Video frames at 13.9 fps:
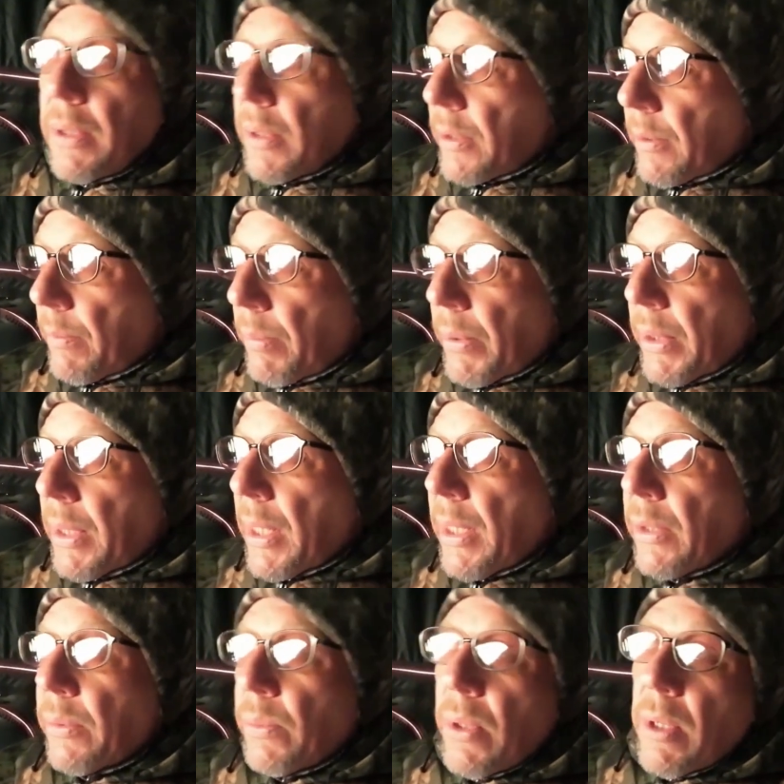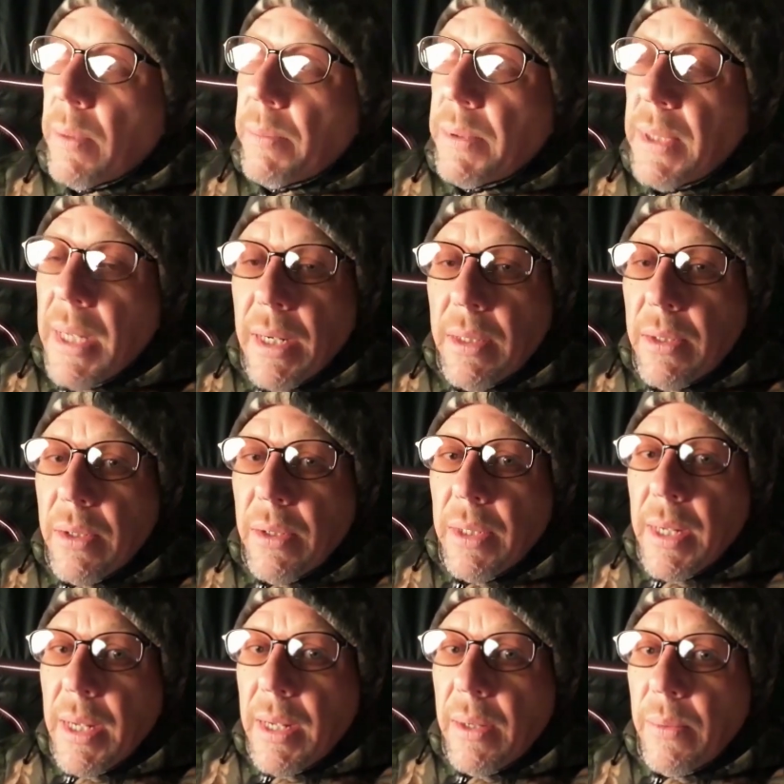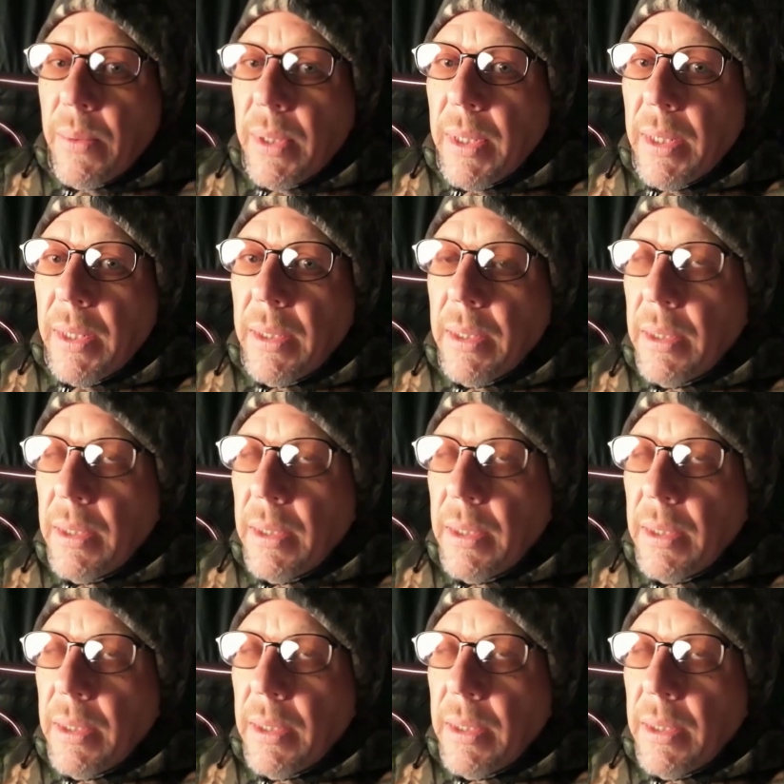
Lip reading: and some pretty nice rubs down along the highway,